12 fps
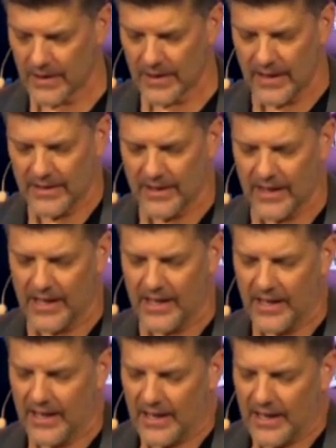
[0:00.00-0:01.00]
And
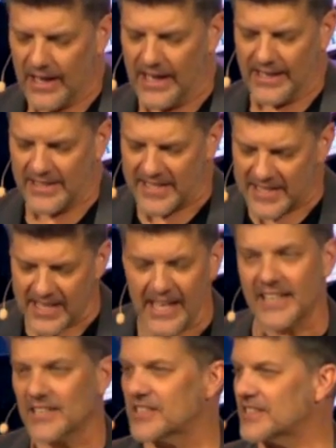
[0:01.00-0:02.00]
it
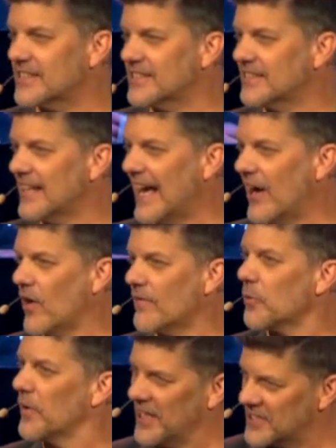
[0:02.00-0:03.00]
sinks,
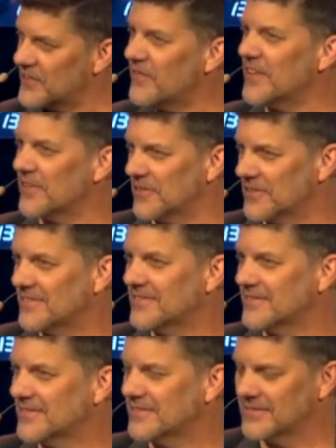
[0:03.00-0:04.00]
however, when it's filled.
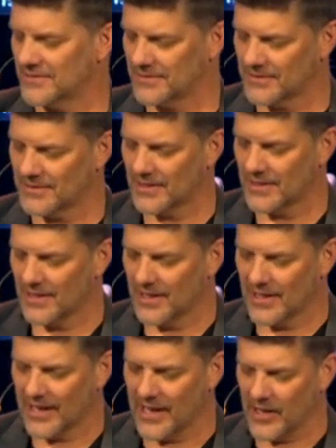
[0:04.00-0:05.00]

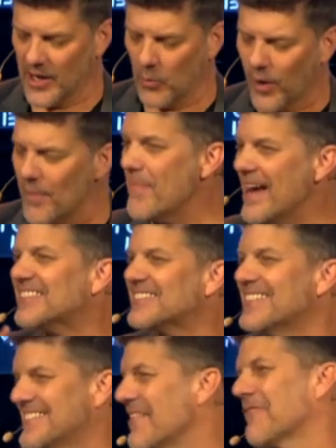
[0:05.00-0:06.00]
And what makes
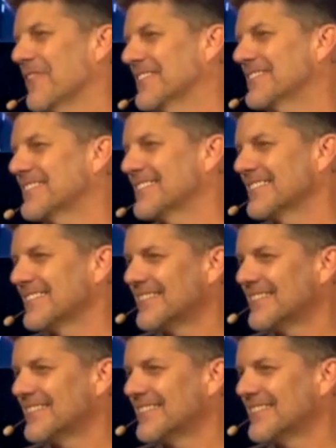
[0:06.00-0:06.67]
the difference?